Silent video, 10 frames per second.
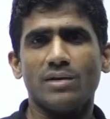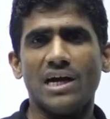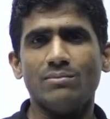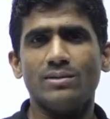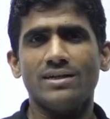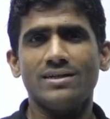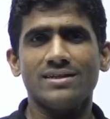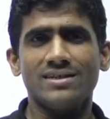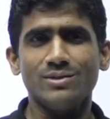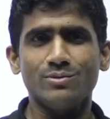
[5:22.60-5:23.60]
hybrid
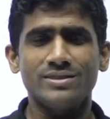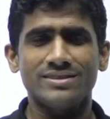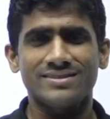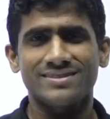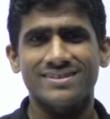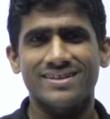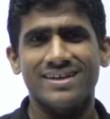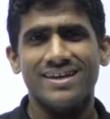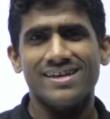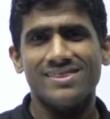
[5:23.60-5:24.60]
news.
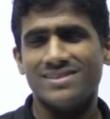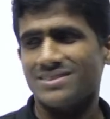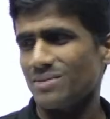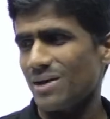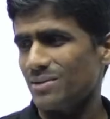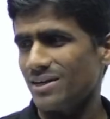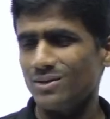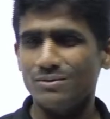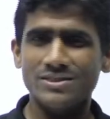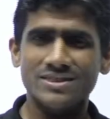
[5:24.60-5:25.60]
There's some hybrid
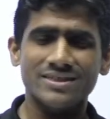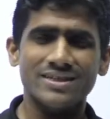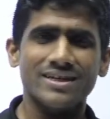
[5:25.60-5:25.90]
news